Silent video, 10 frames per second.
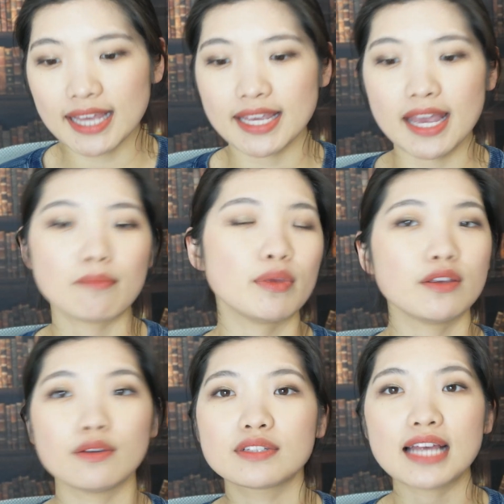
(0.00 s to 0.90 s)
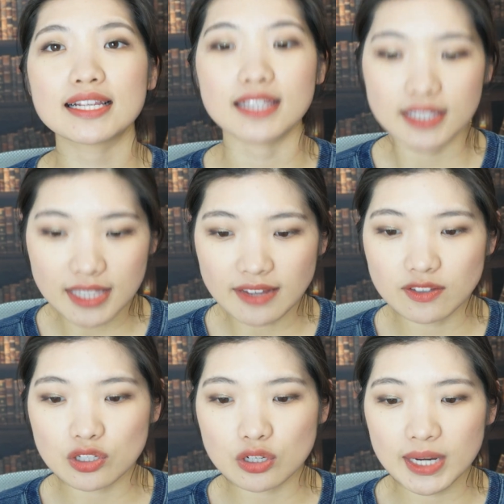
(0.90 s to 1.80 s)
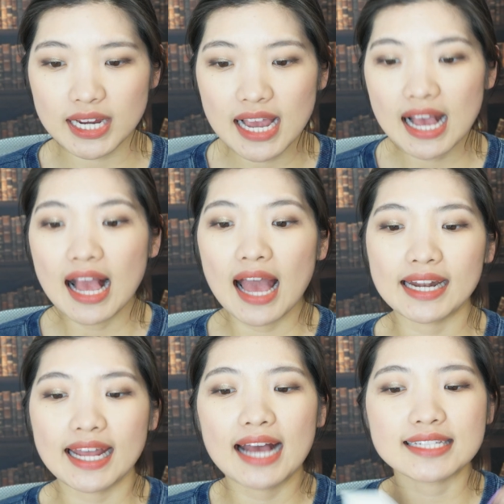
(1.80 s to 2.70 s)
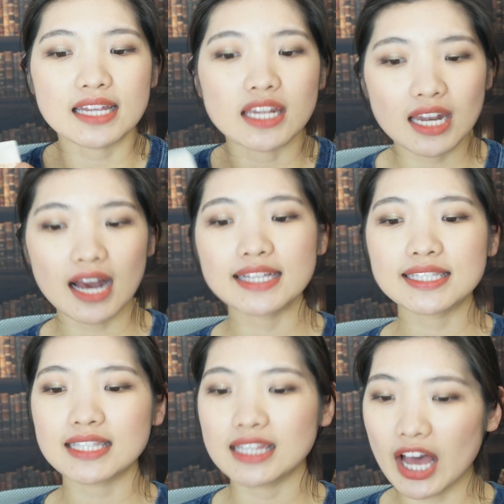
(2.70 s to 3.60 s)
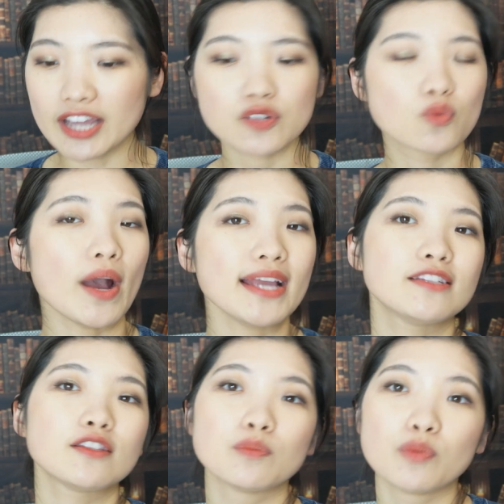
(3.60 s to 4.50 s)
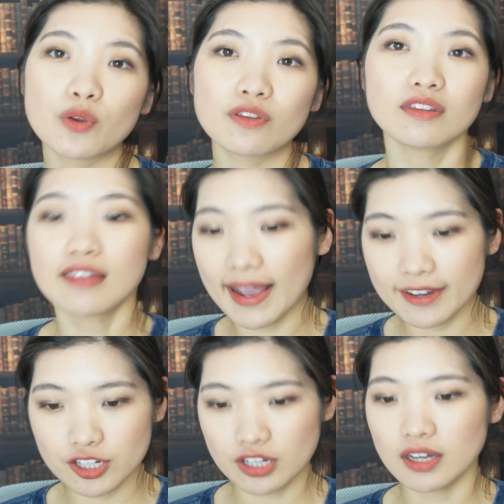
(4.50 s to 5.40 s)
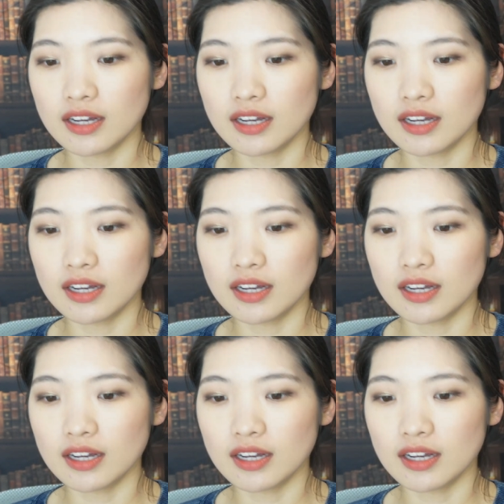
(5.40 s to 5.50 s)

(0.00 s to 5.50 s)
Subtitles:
It can be used as a sunscreen, and it has a nice lightweight smooth texture,